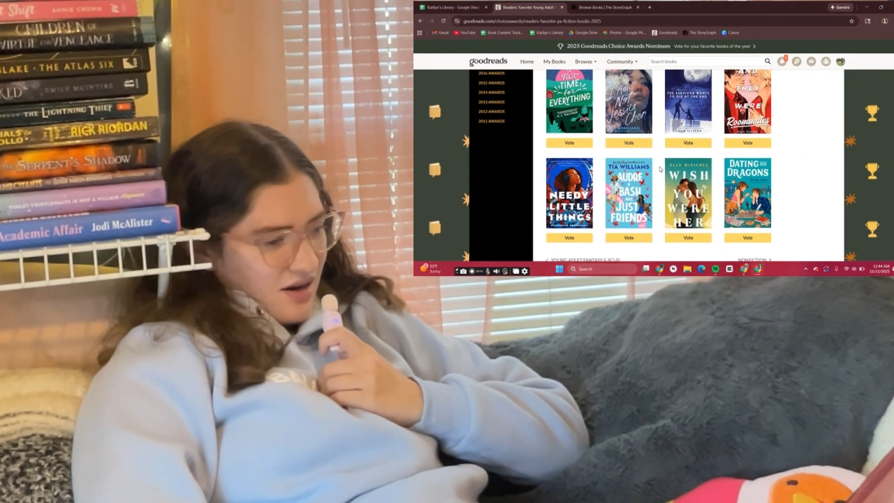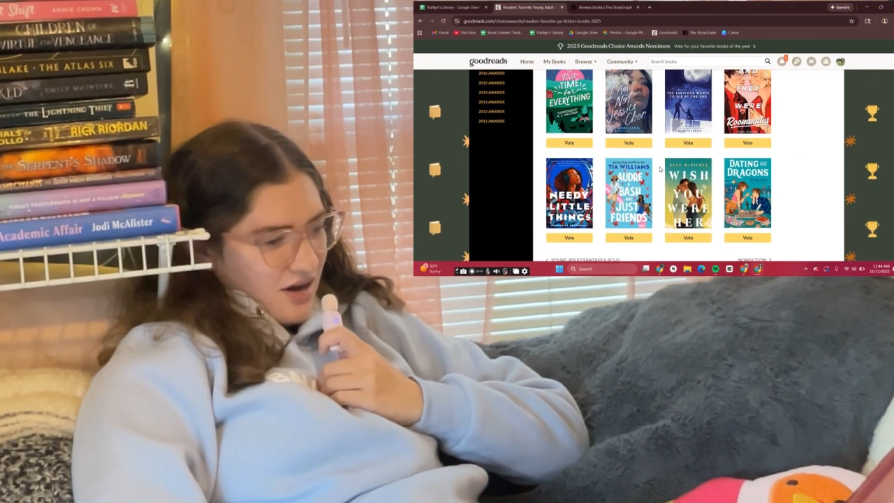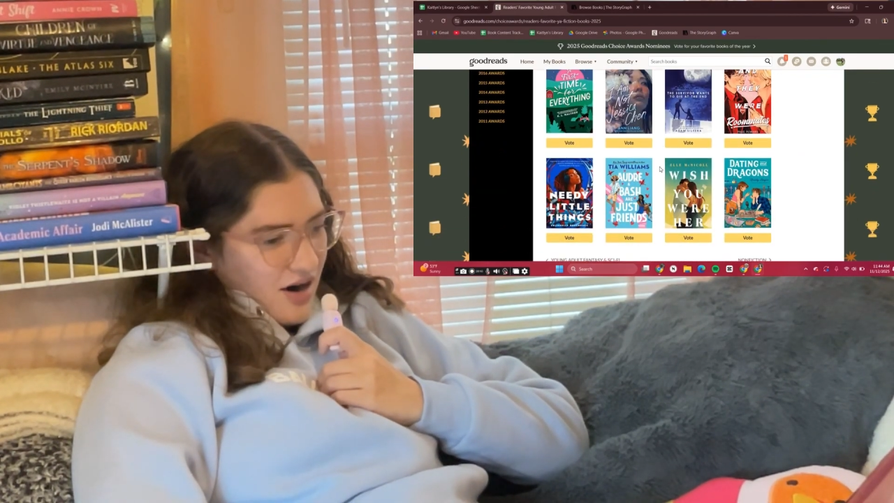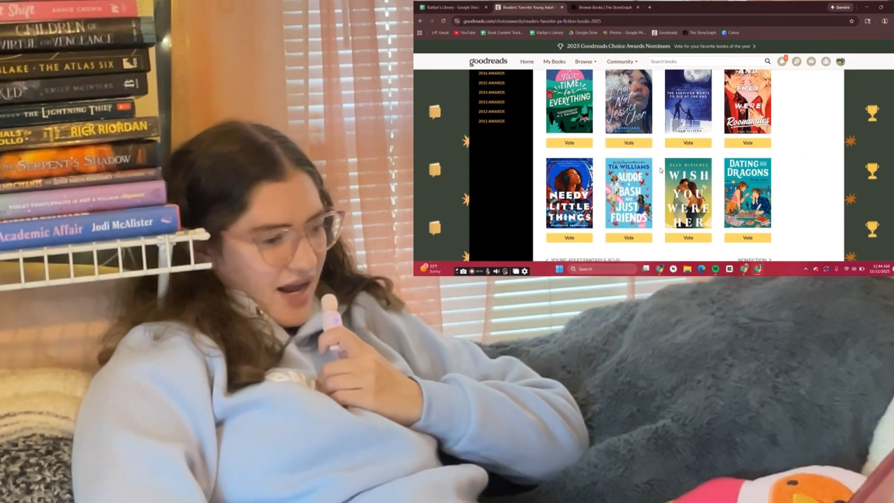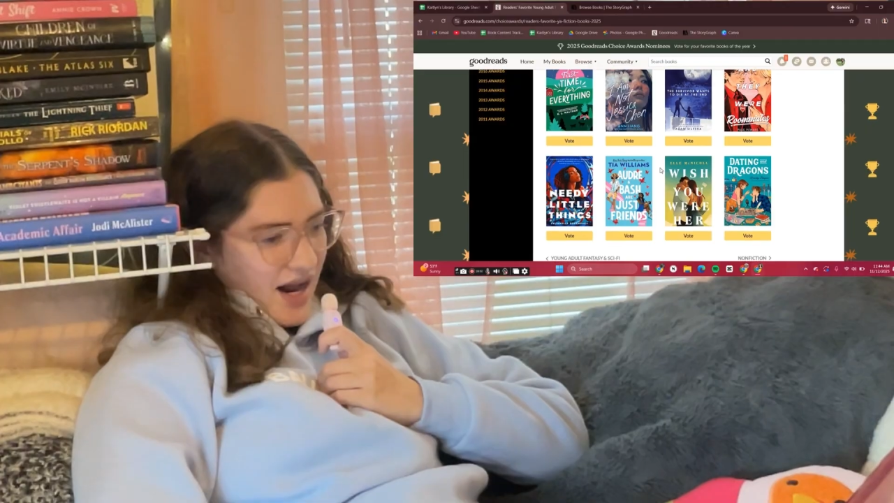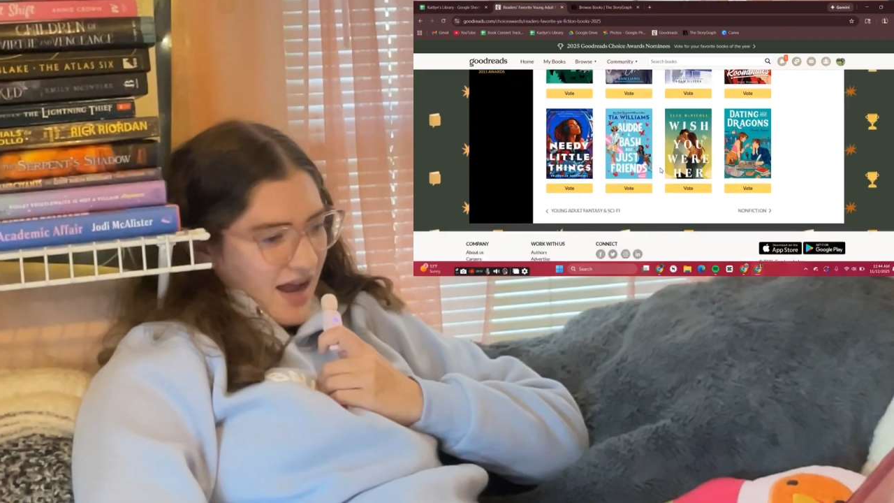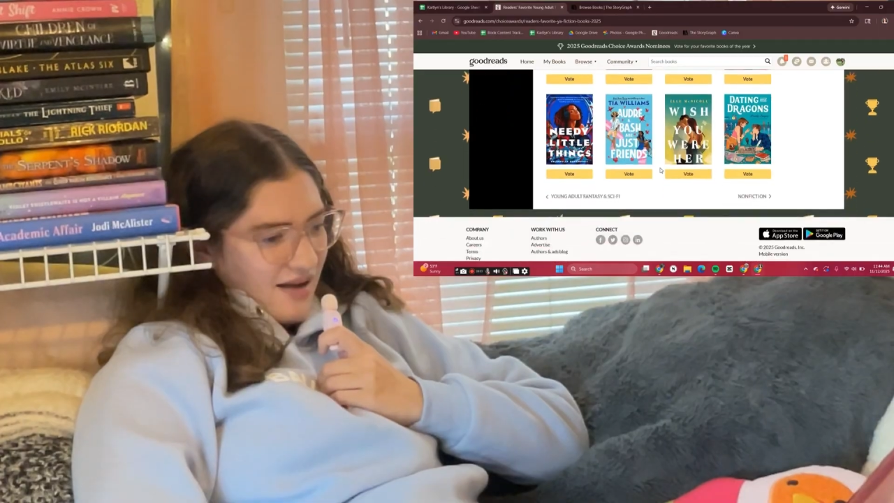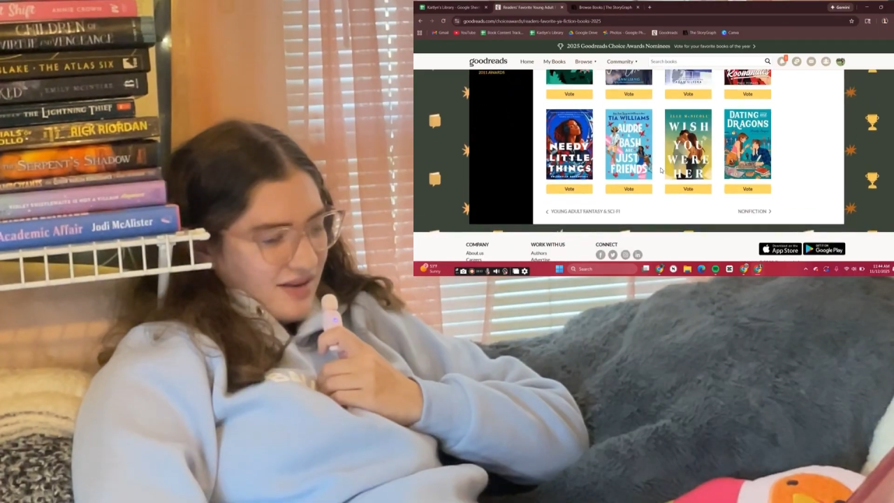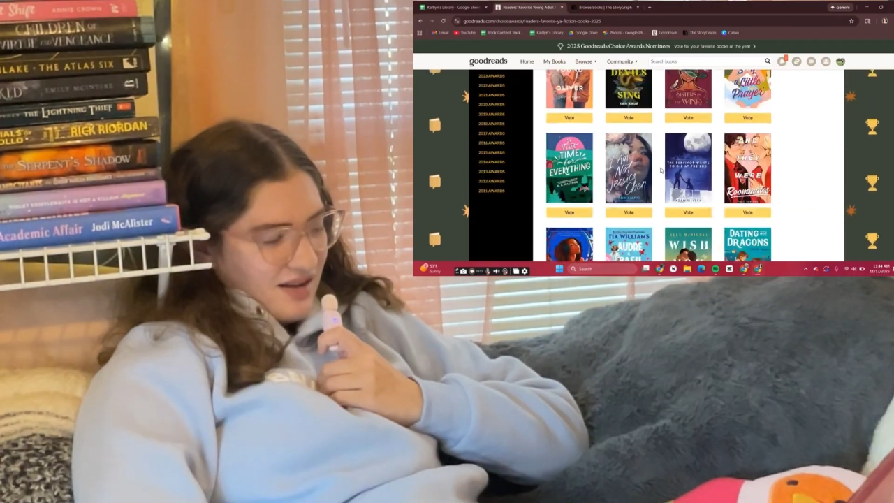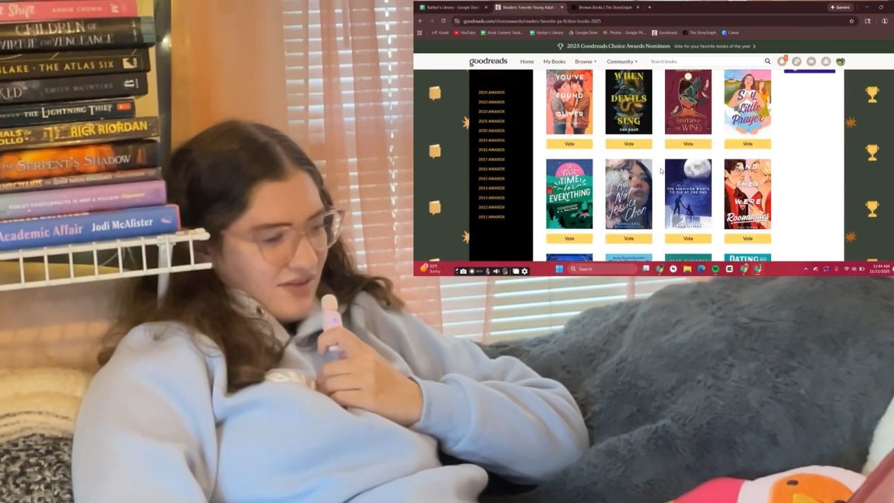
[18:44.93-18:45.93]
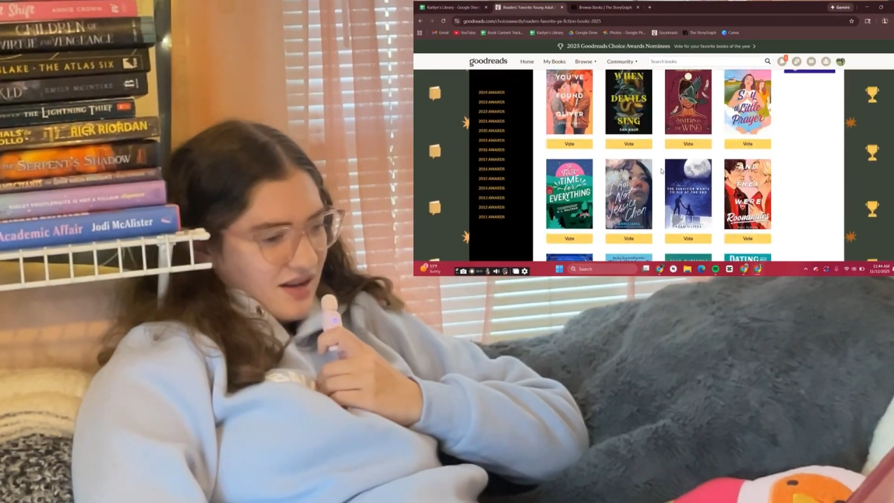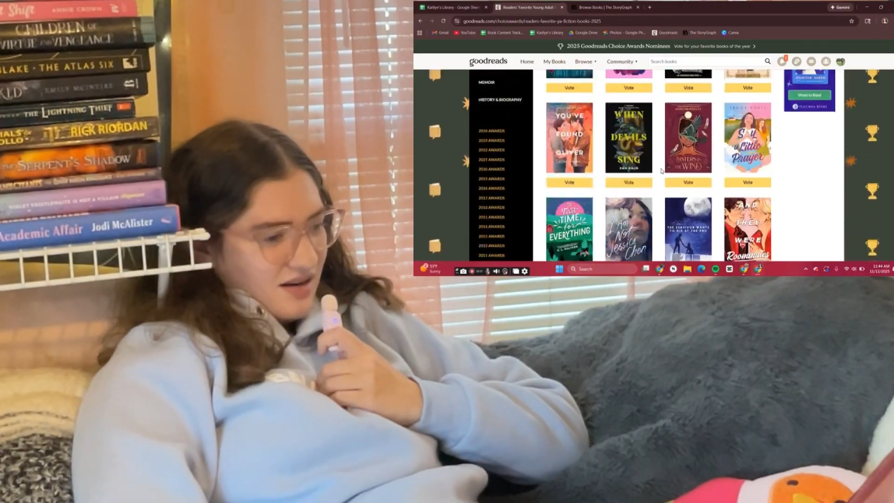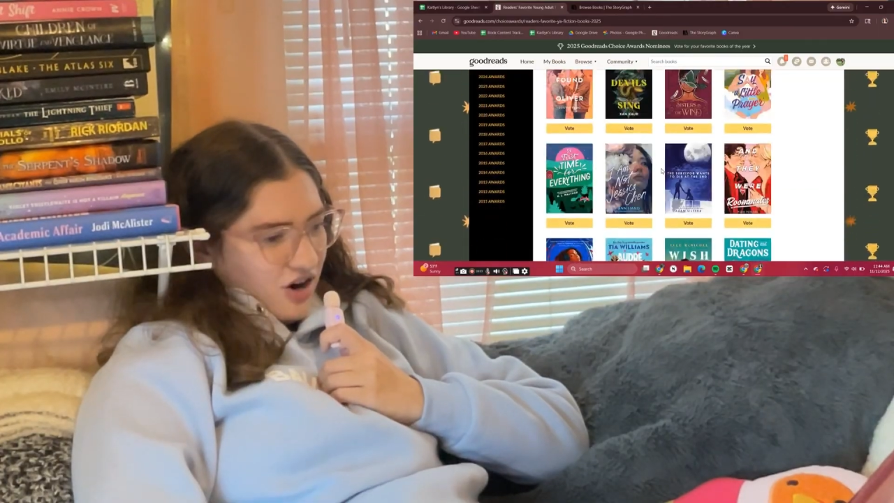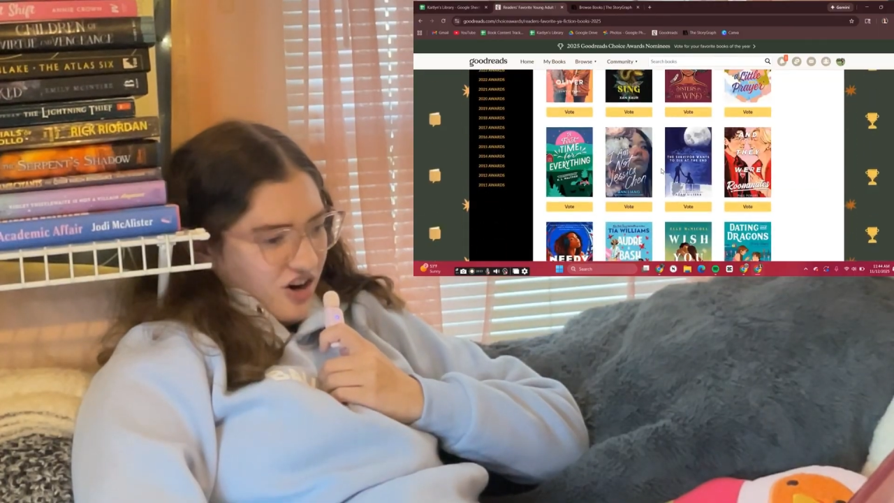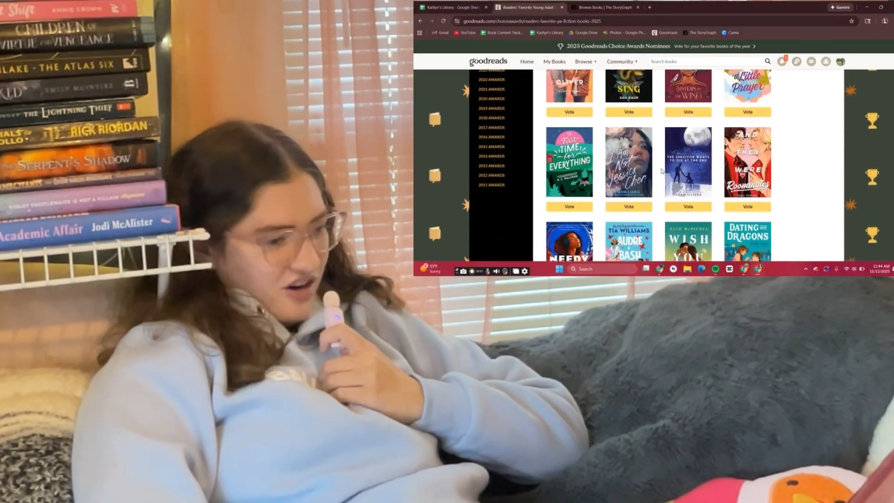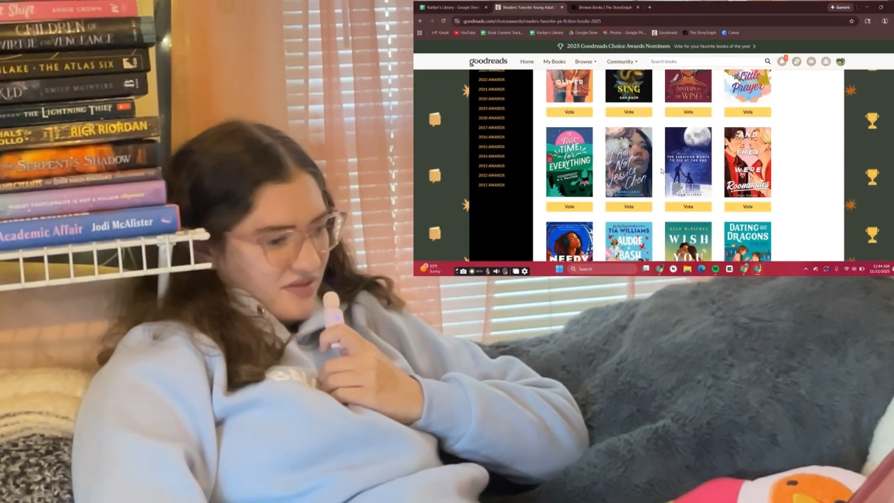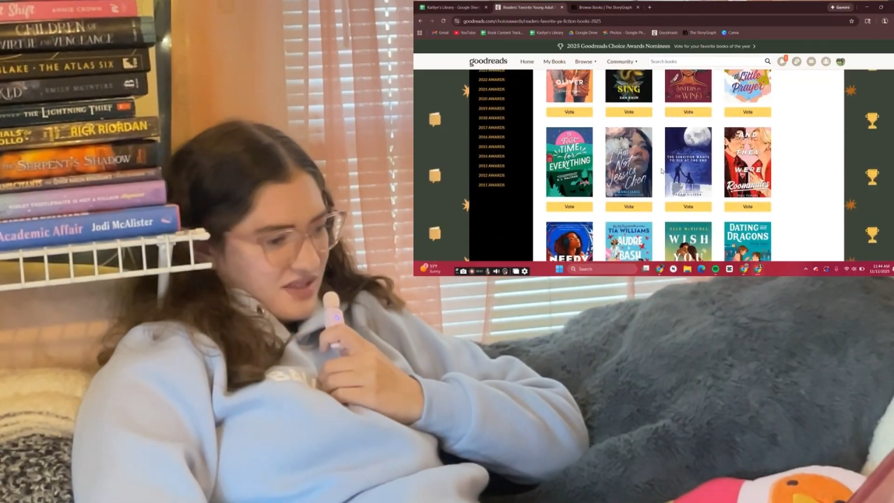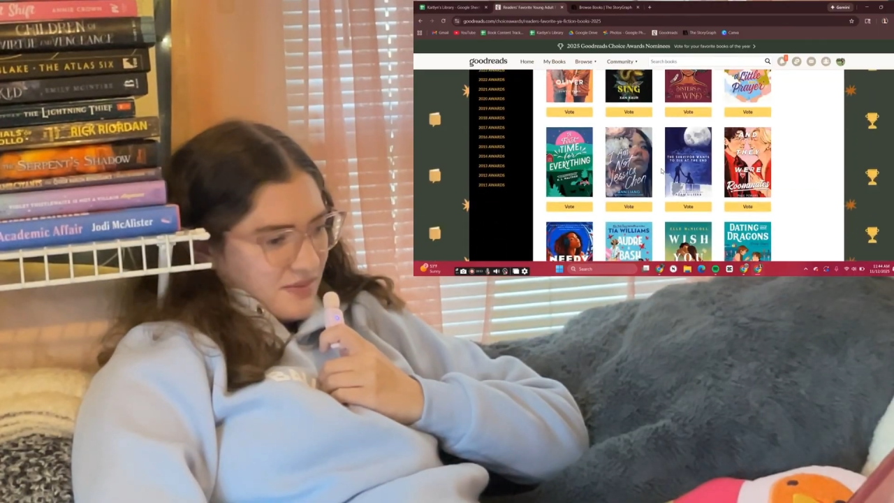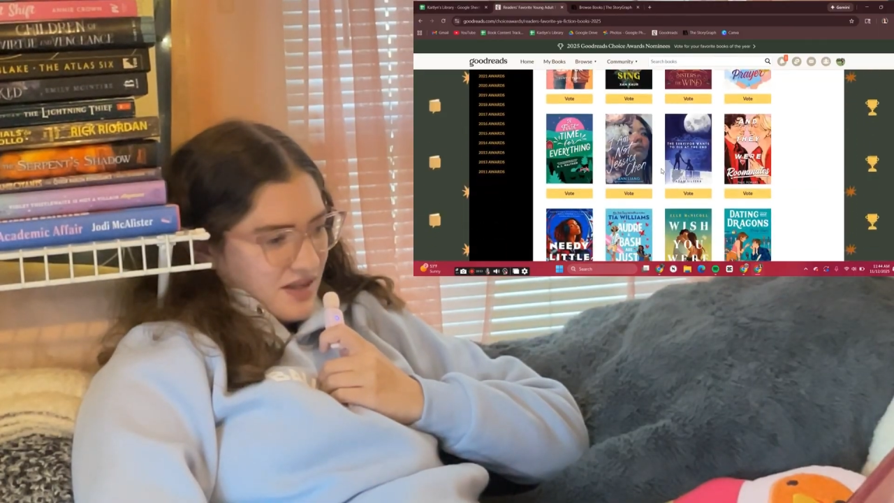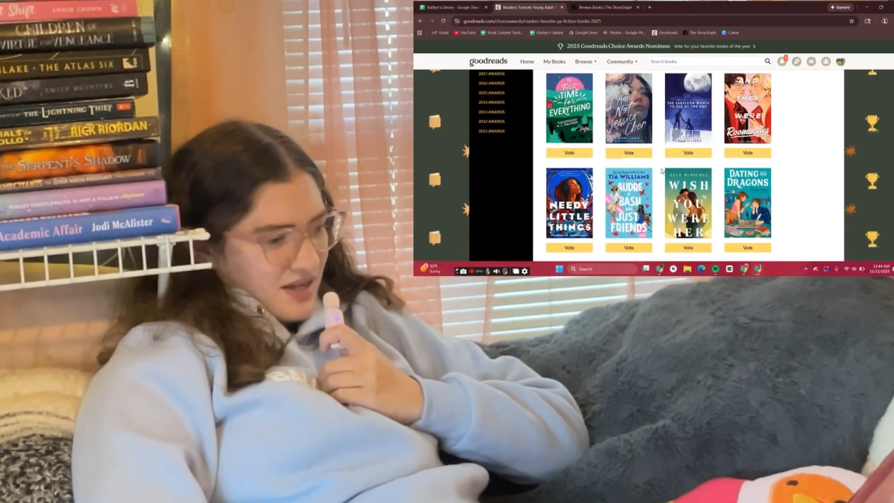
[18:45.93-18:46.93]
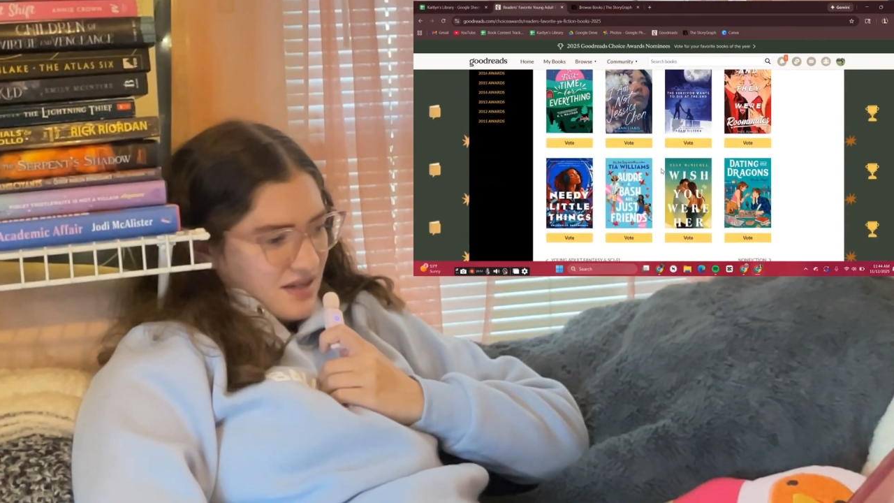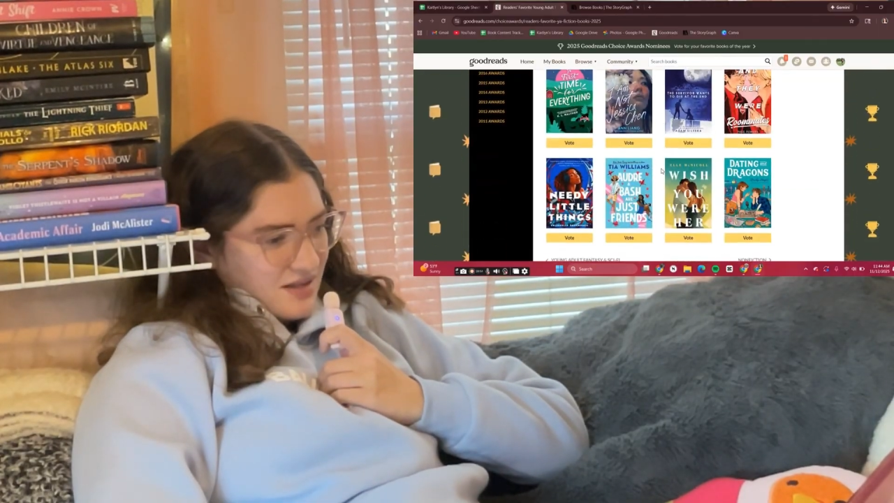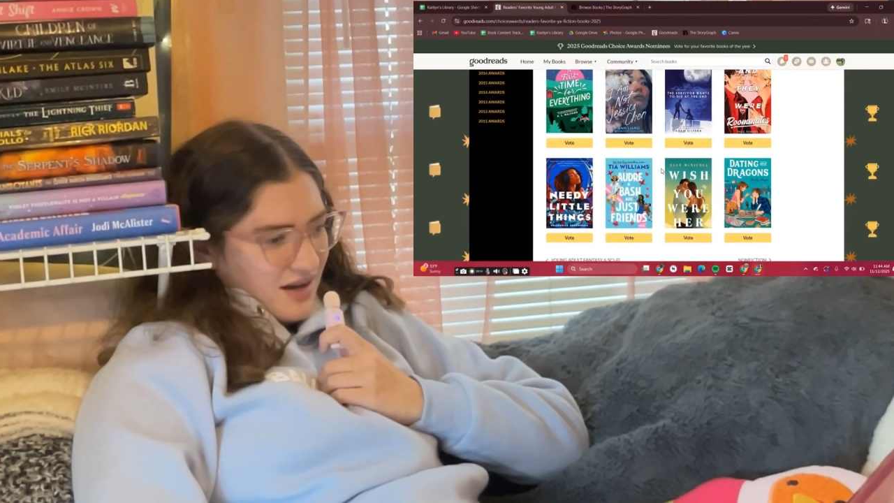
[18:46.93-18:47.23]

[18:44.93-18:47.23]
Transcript: All right, I haven't even heard of some of these.